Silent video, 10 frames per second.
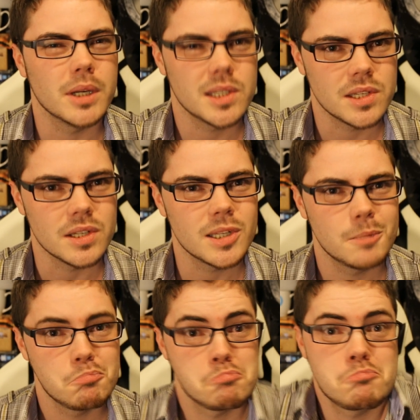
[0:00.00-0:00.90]

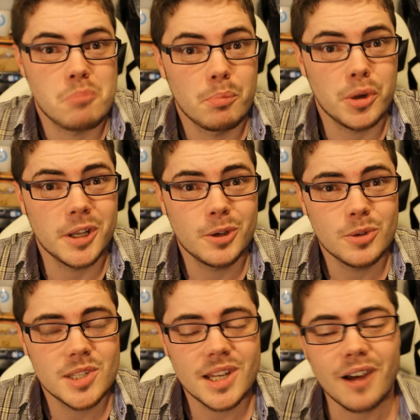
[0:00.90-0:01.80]
monsters. Pretty
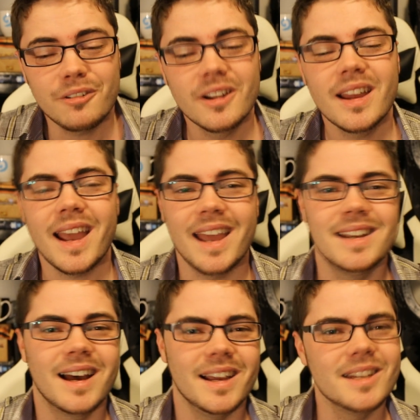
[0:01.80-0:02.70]
cool stuff.
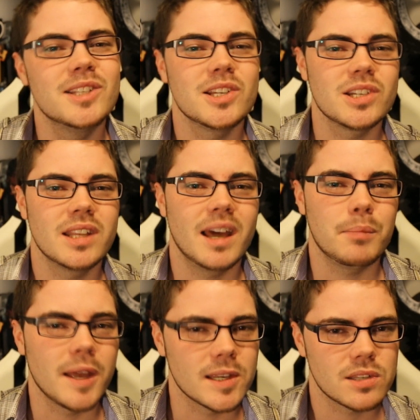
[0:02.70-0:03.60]
And in addition to
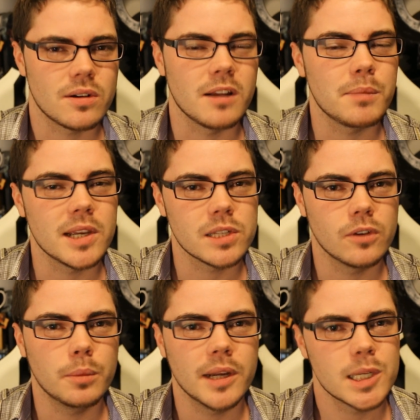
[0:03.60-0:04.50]
that, PS3 and
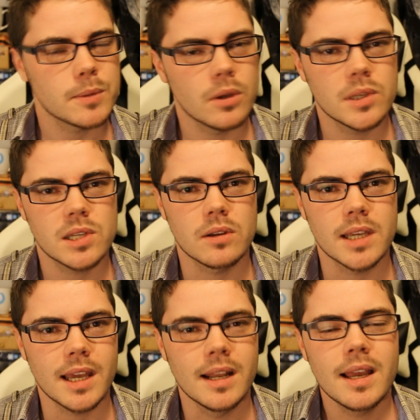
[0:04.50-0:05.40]
PS4 players will also
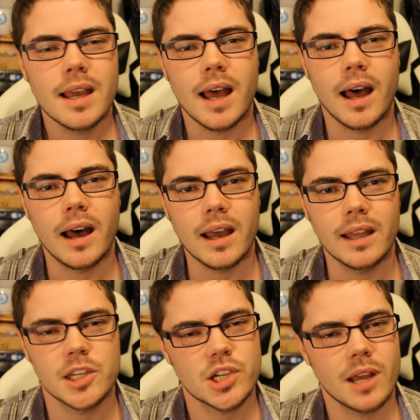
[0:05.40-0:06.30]
get
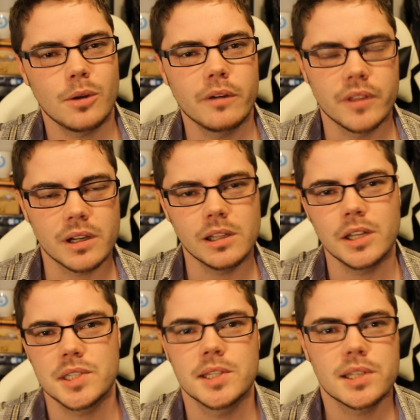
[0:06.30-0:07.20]
a Shadow of the
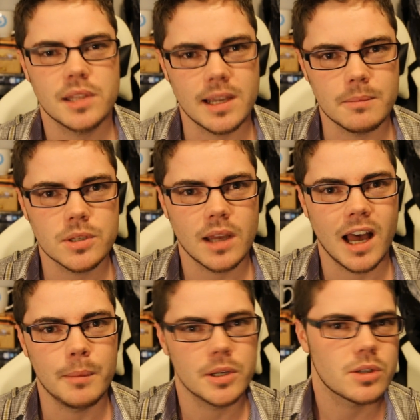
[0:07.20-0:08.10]
Colossus themed
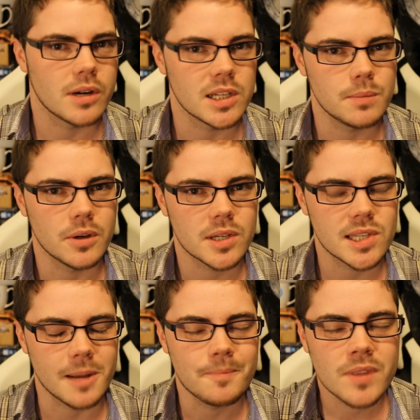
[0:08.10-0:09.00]
armor transmog
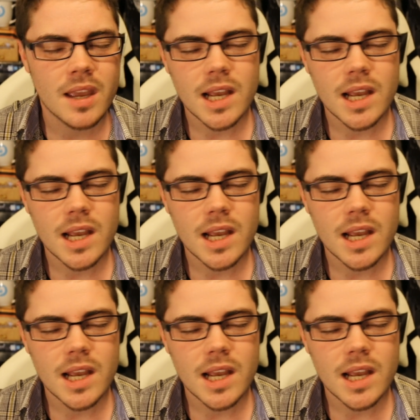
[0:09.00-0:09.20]
set.